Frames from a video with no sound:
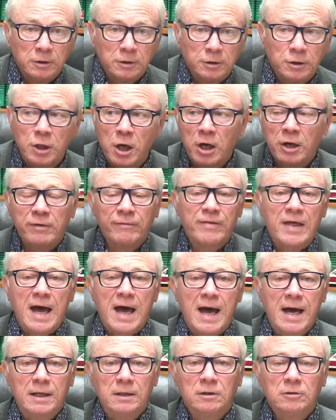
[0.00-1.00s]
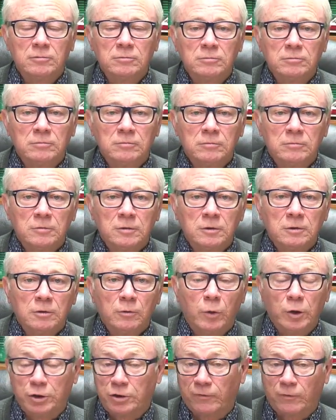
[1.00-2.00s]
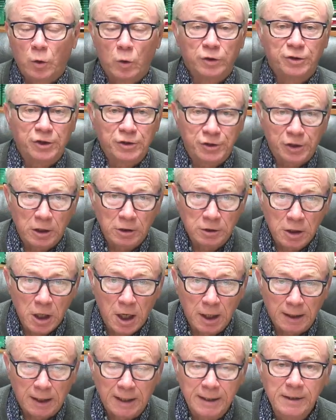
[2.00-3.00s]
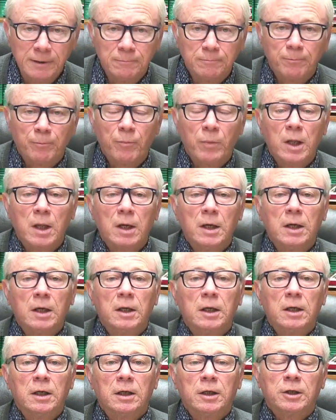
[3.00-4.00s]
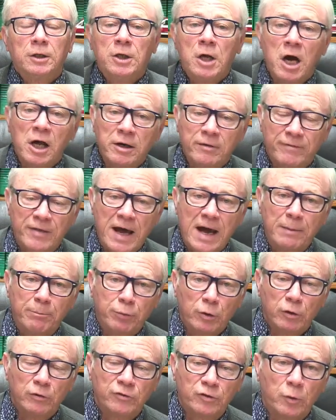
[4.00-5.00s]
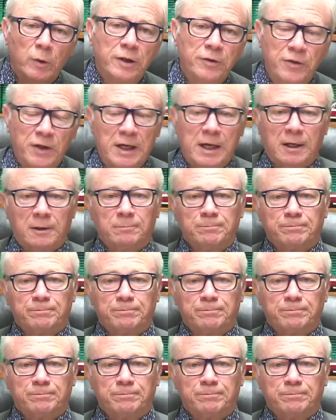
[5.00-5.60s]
None of that, which of course is ungodly, none of that proves one thing.